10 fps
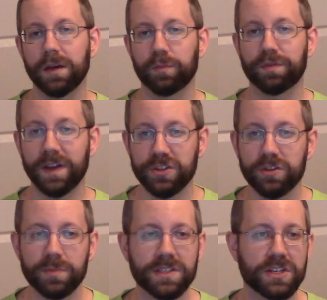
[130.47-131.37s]

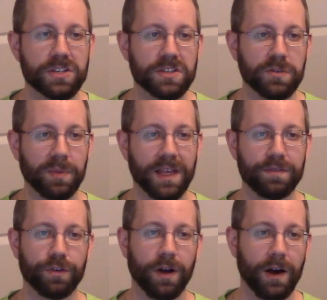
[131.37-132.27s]
Professional musicians who play
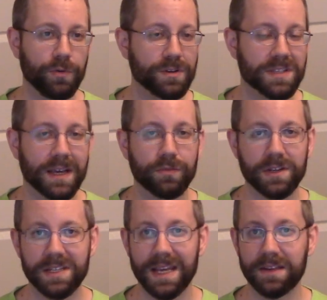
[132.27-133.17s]
for hours
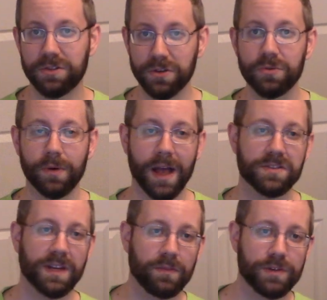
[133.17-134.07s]
every day do
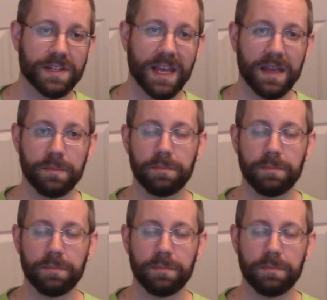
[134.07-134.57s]
rosin every day,